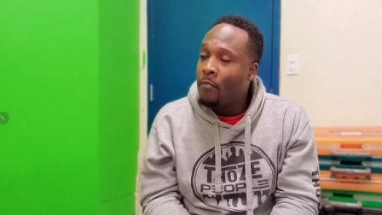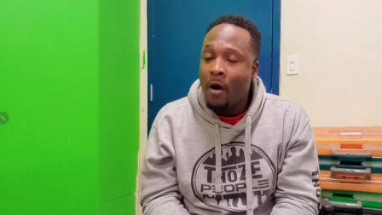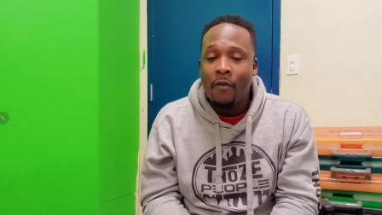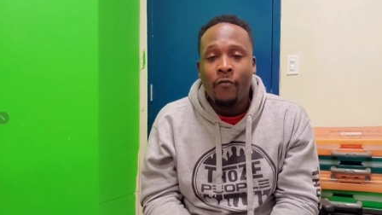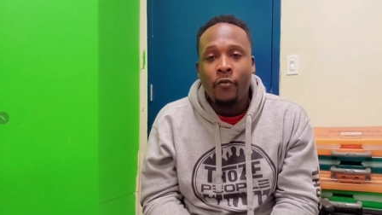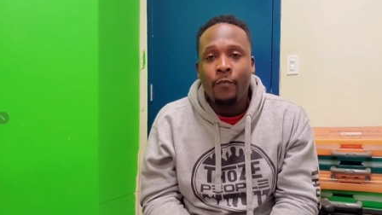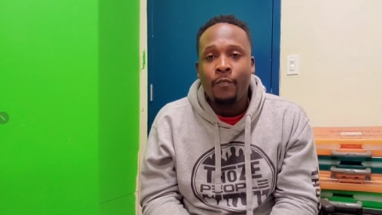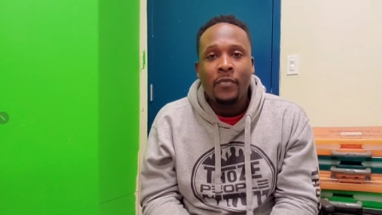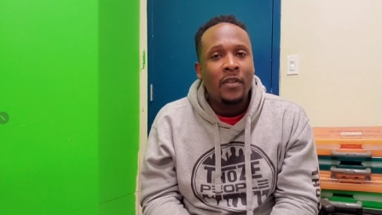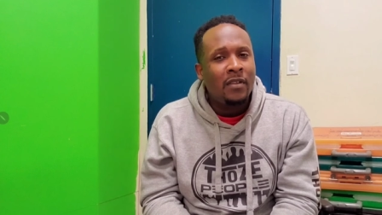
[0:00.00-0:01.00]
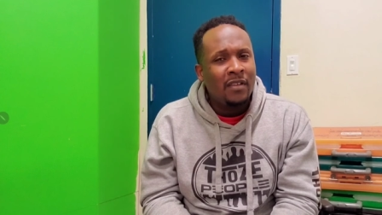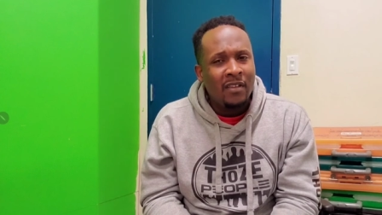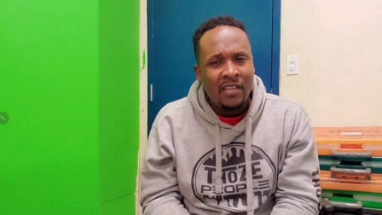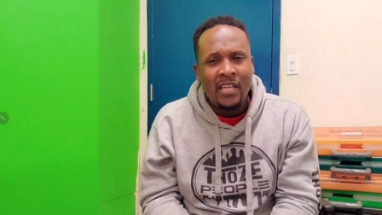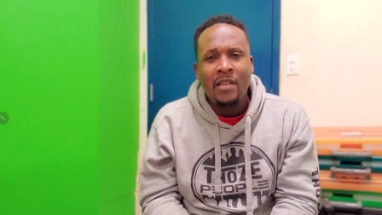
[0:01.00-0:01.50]
Marvel,
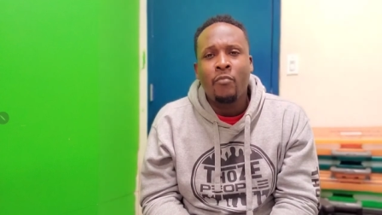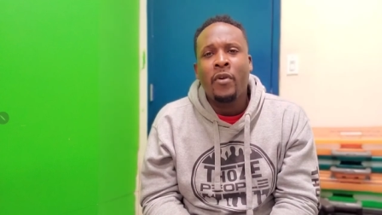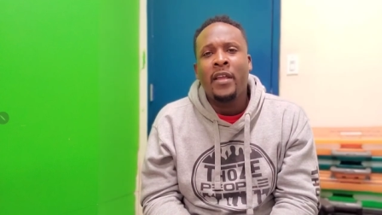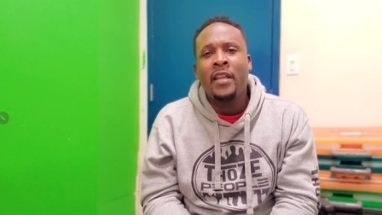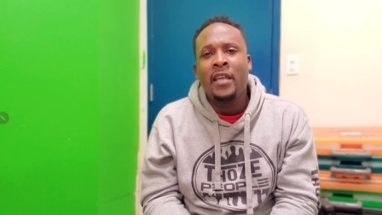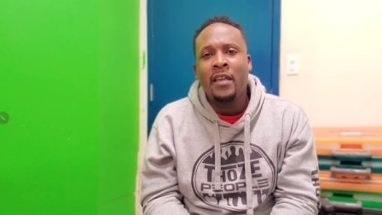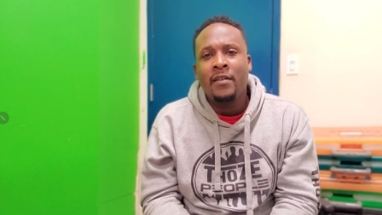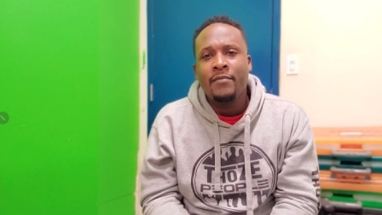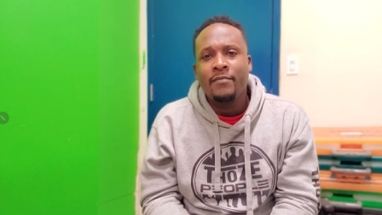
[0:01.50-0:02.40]
keep bringing the heat.